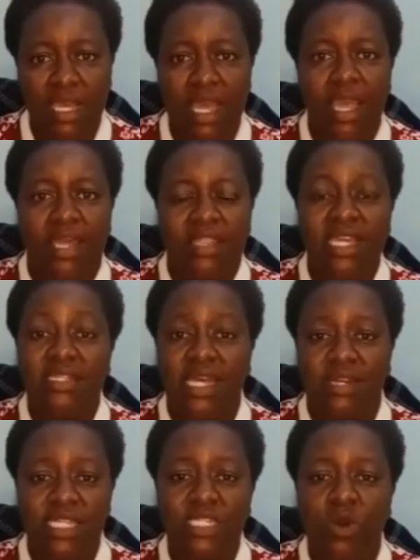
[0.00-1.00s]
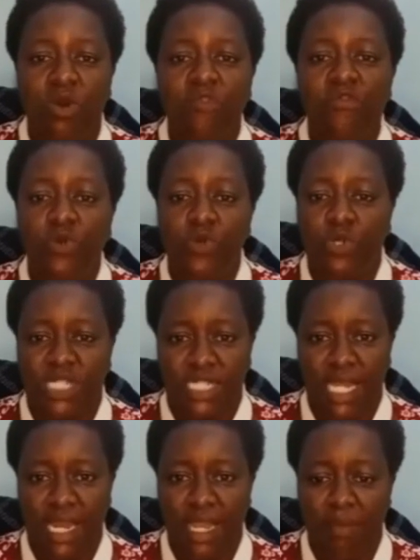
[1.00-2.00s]
there is a risk of you not
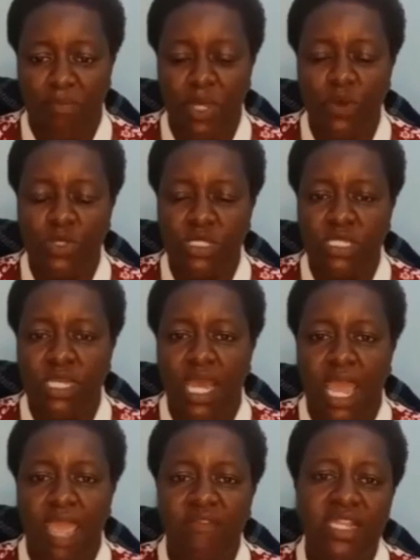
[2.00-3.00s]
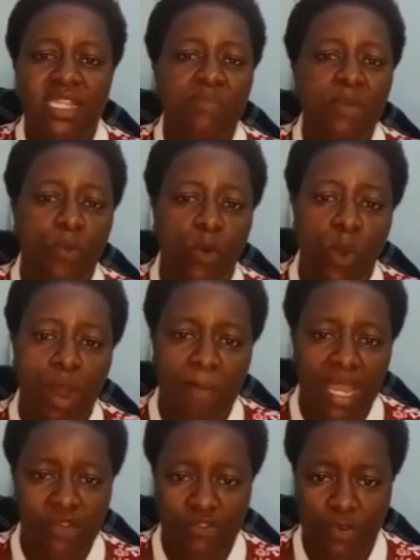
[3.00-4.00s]
selling, because even the people who are
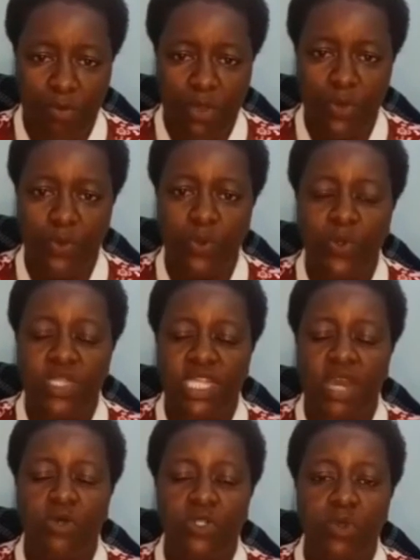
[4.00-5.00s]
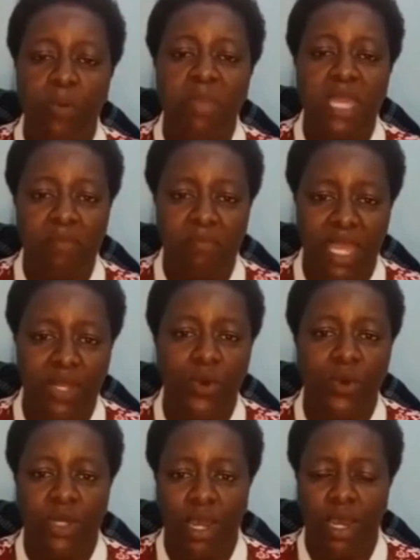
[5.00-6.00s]
buying from you, they are also being paid
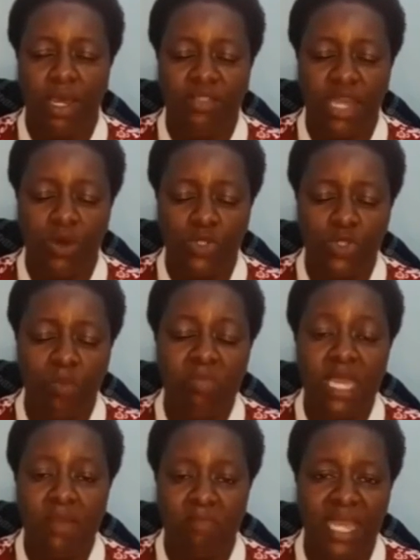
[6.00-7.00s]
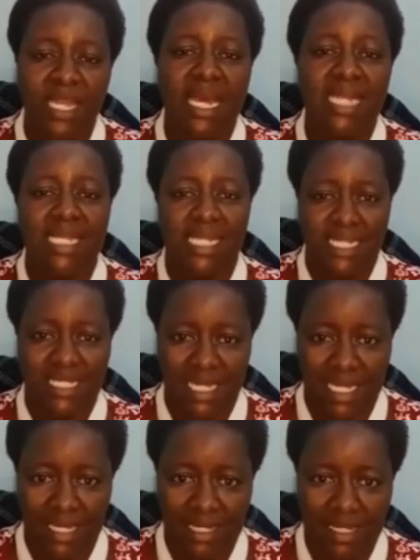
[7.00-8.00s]
at a later
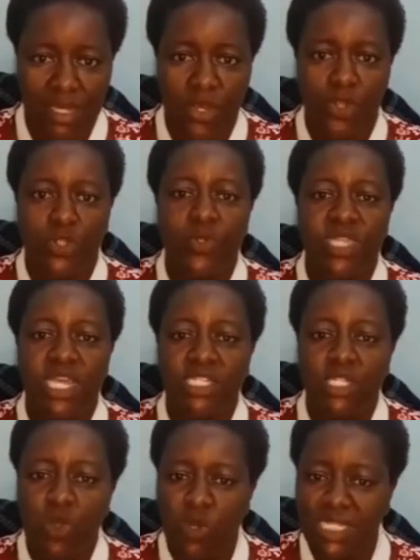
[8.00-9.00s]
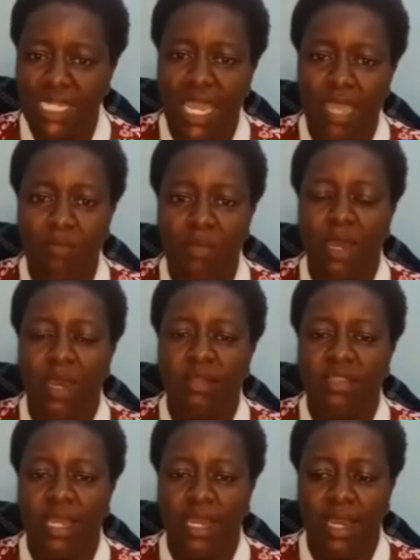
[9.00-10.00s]
date. So there is no time
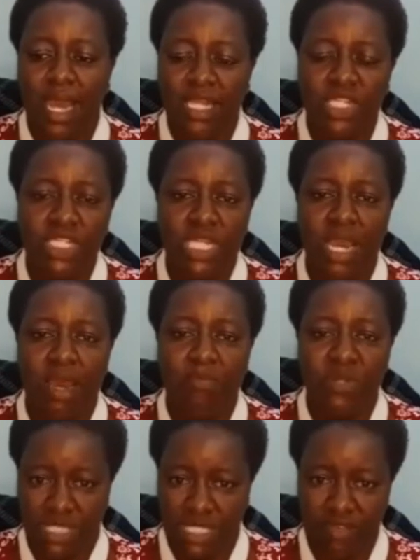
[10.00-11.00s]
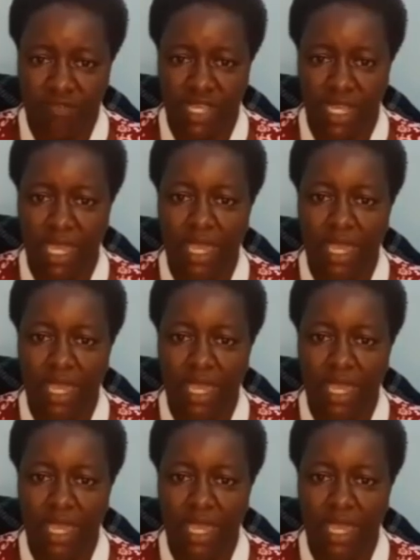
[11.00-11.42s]
the cash I'm receiving